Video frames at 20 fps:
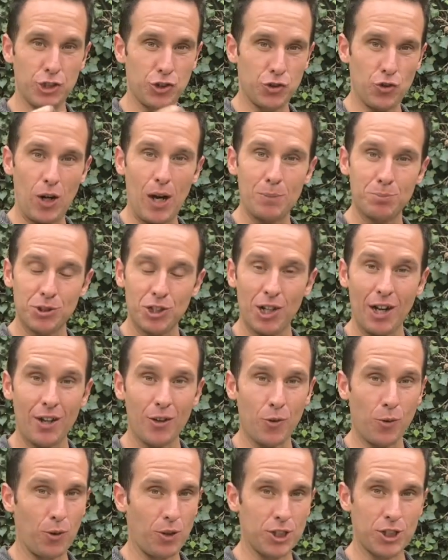a drop shot
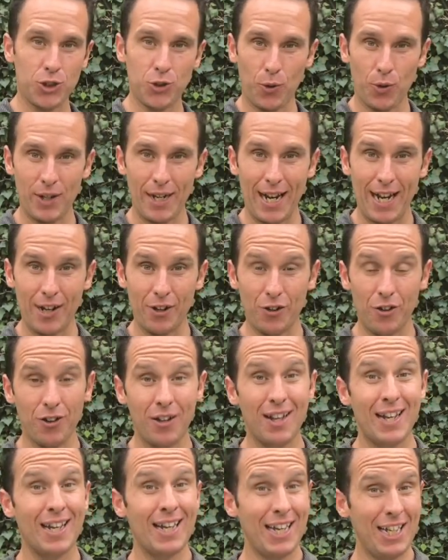or a short angle,
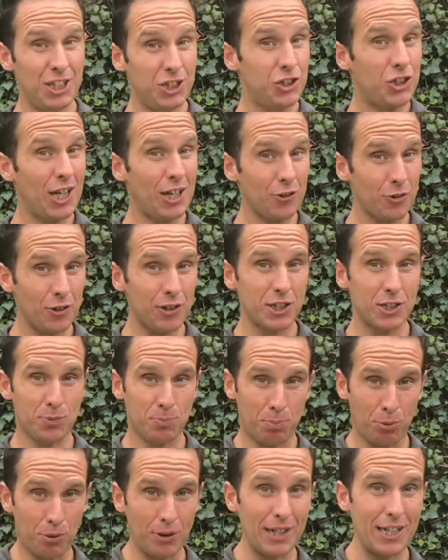in general, it's
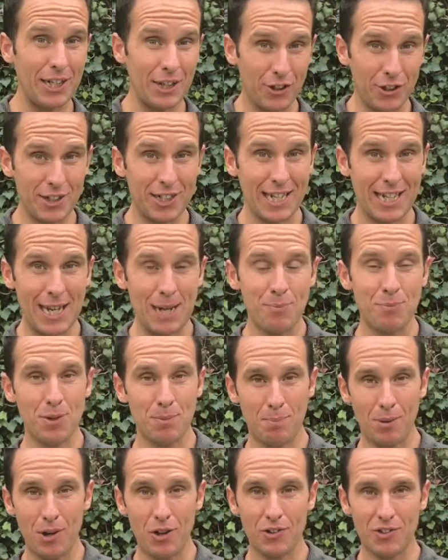pretty good to keep the
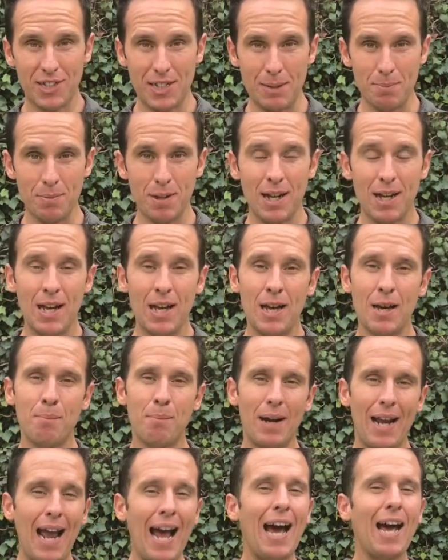ball deep.
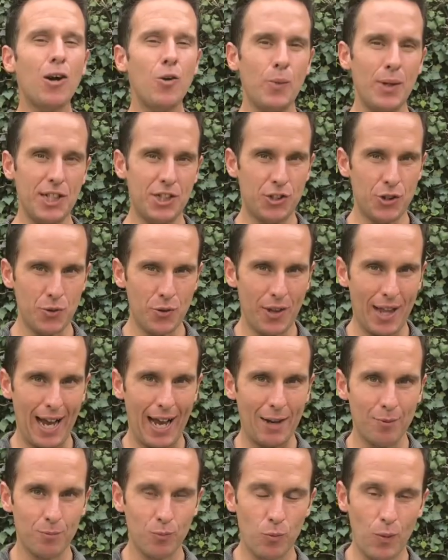But how do we do
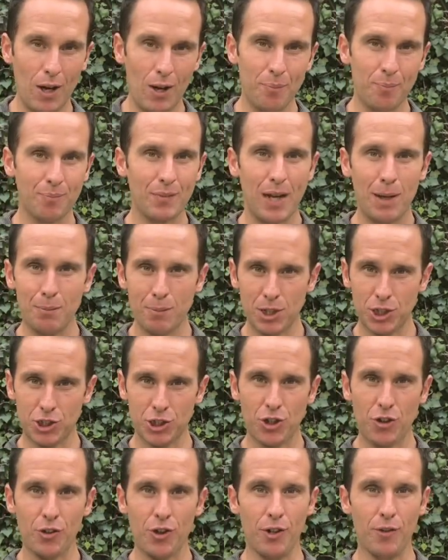that? Well, I'm going to
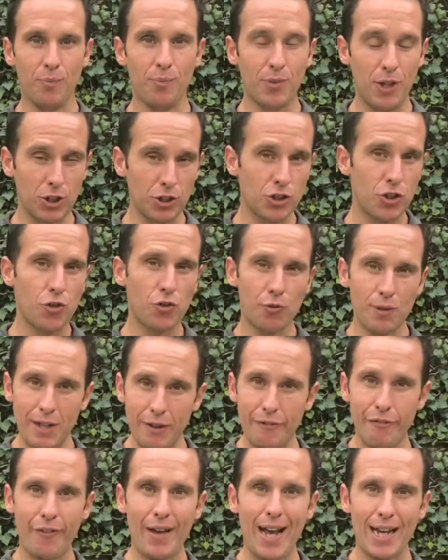show you. There's three
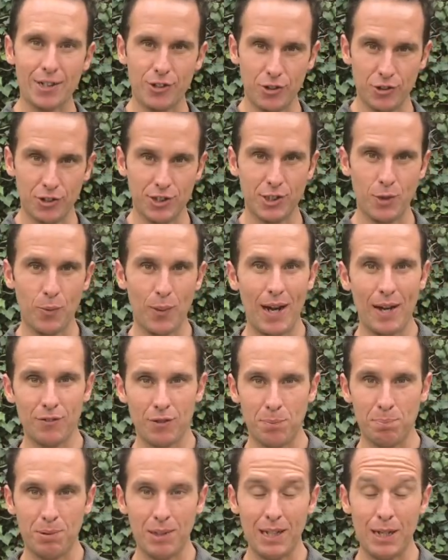factors that we have
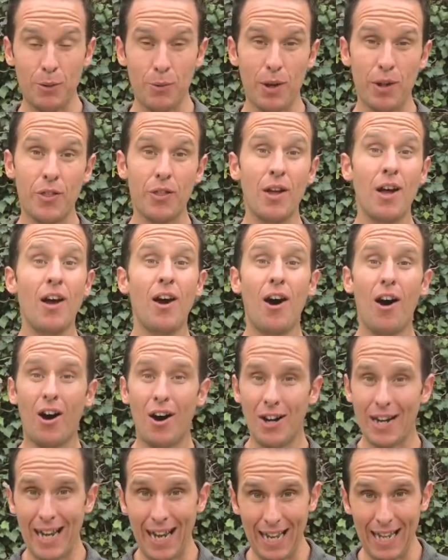to play with
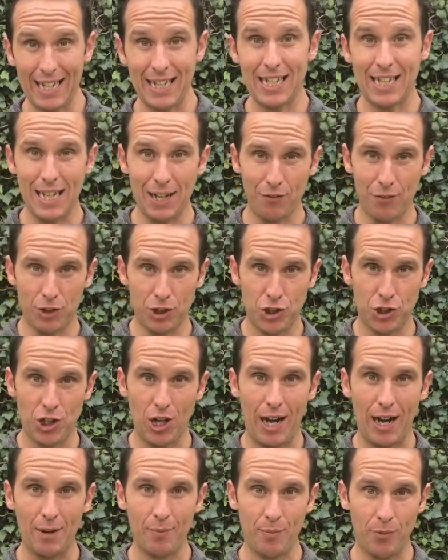on any given
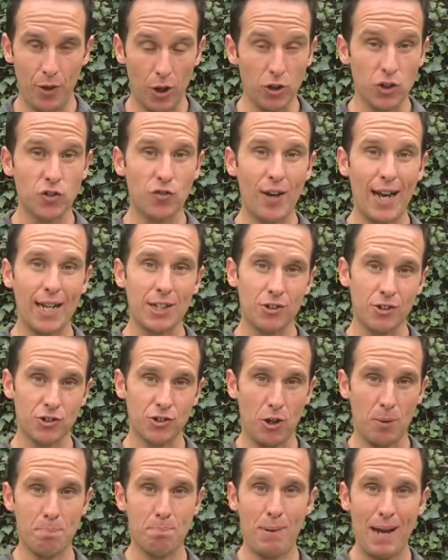shot. And those factors
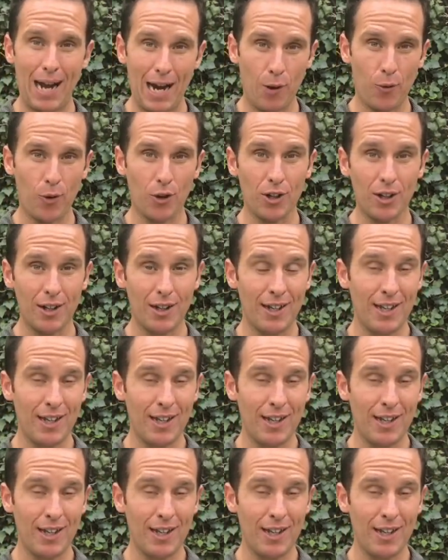are power,